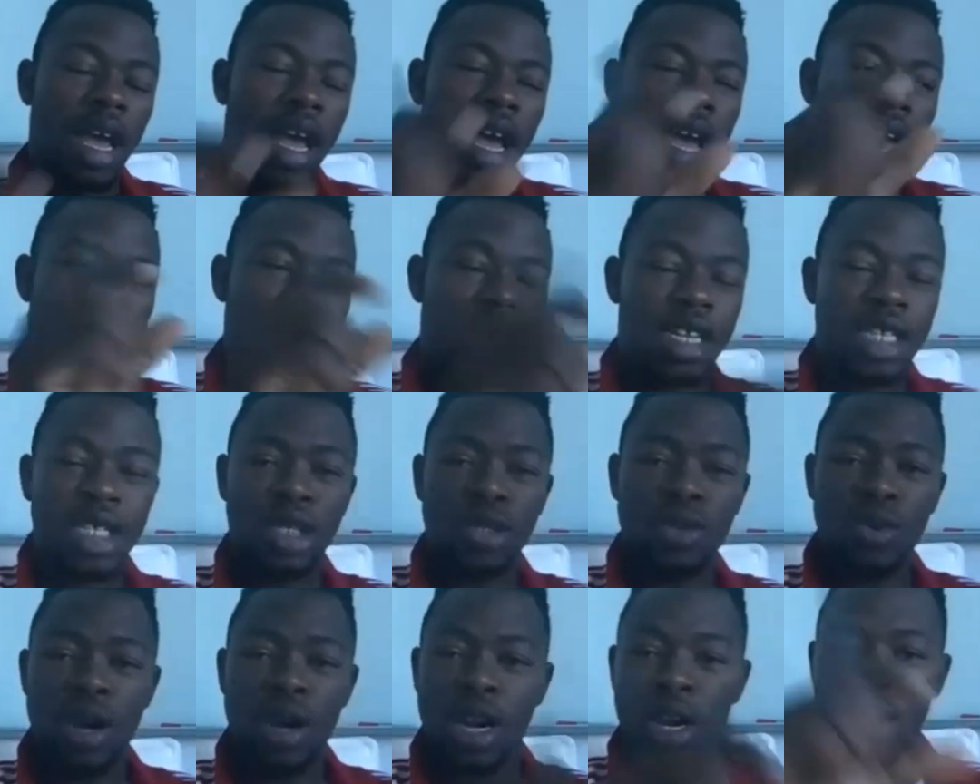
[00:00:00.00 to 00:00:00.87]
and this is
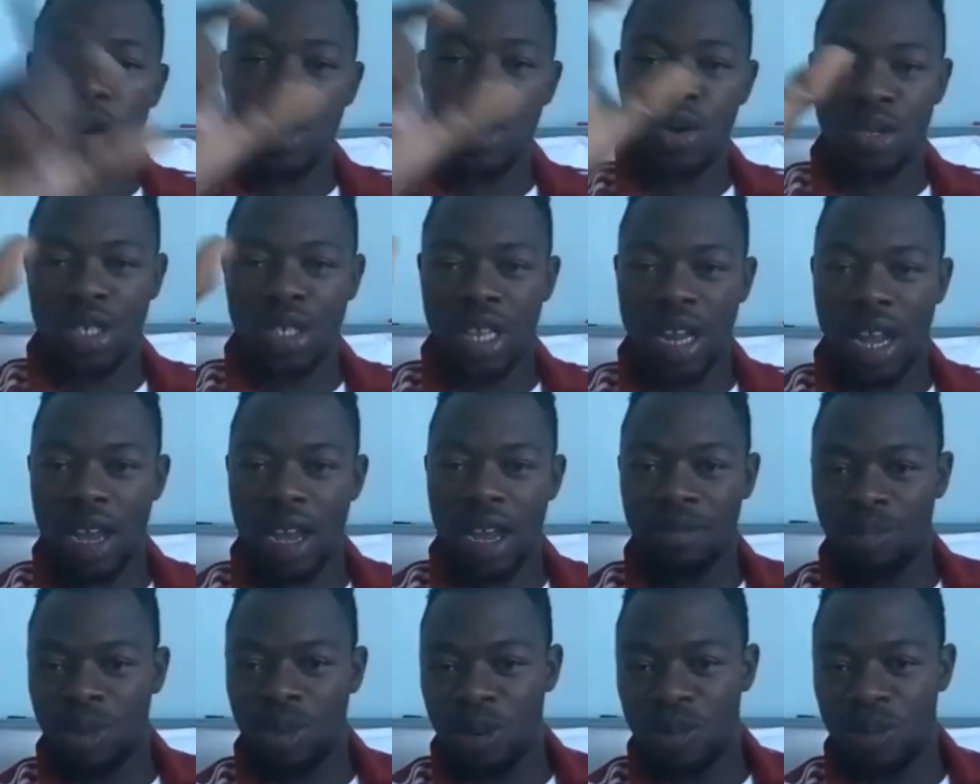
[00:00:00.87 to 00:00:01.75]
what it looks
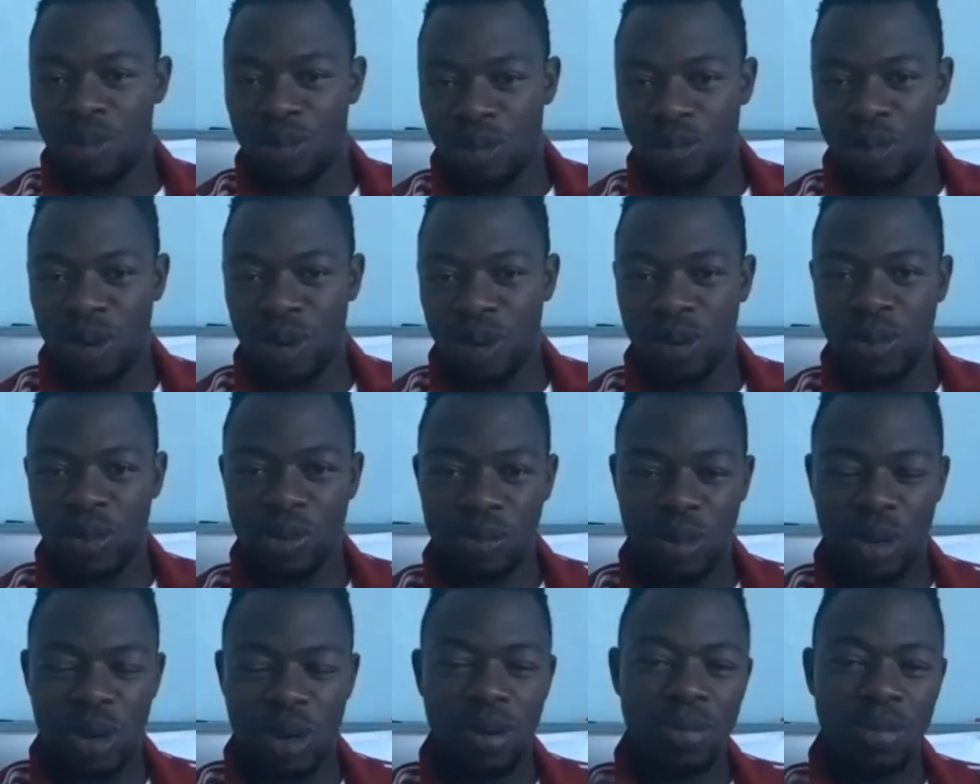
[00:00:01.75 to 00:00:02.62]
like. Boom, boom, boom, boom,
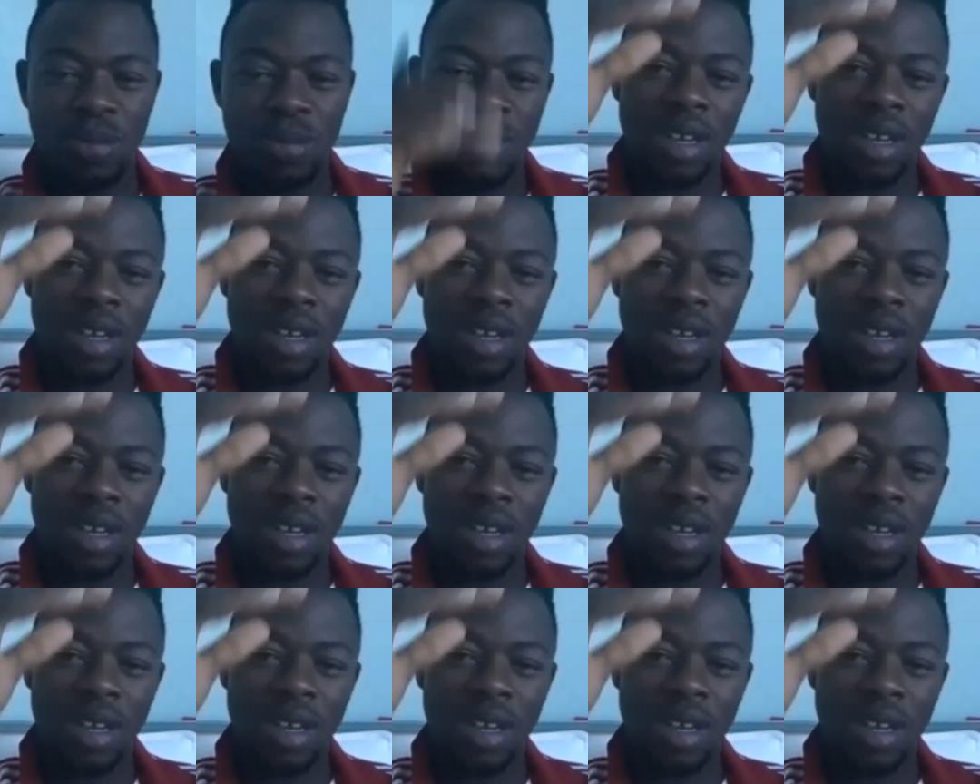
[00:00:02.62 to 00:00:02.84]
boom.